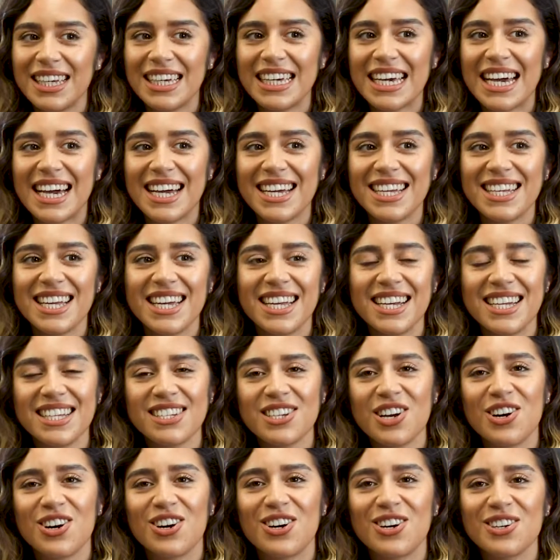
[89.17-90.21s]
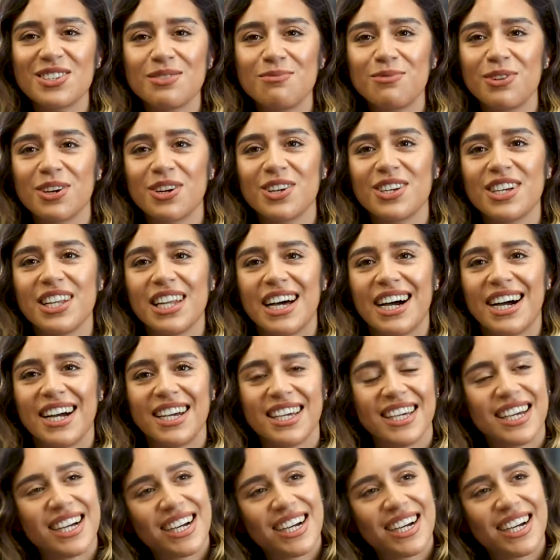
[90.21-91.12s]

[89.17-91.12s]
Yeah, it is hard, I'm not going to lie.